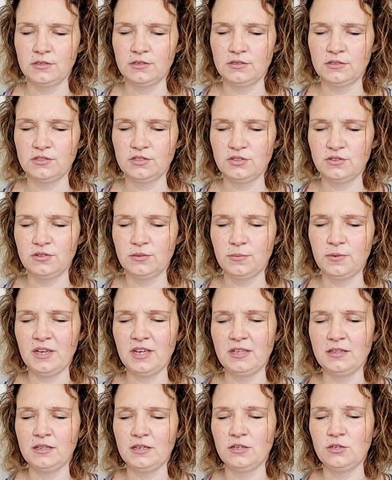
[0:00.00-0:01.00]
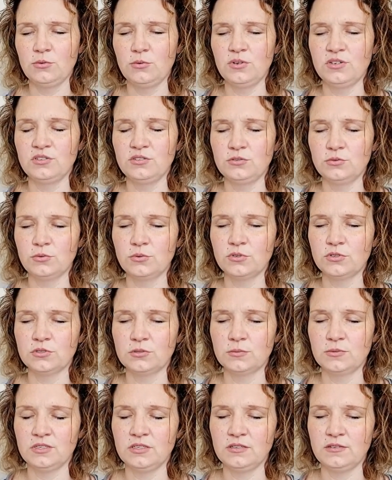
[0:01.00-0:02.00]
to the pain that you endured
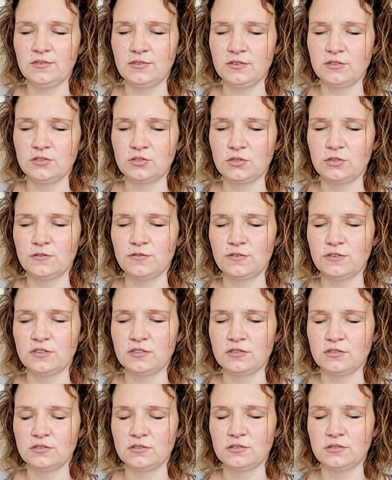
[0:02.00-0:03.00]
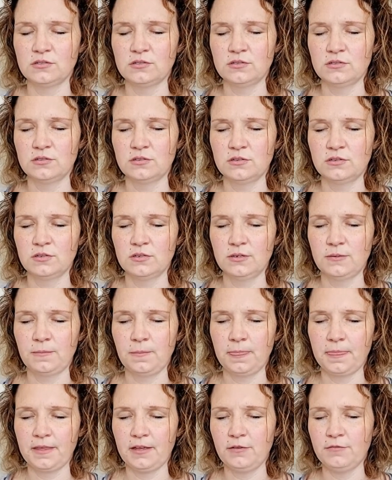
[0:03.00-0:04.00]
beneath the surface
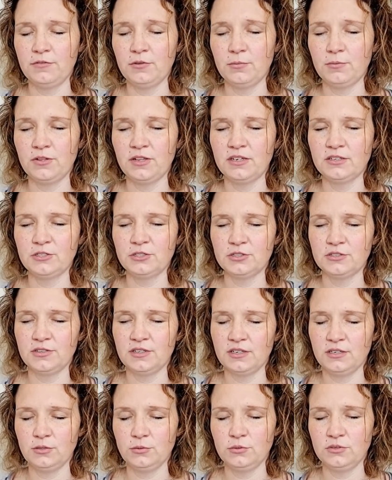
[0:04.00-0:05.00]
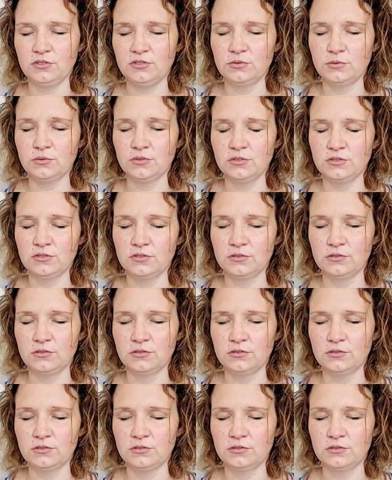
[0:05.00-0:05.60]
of the pleasure that you endured.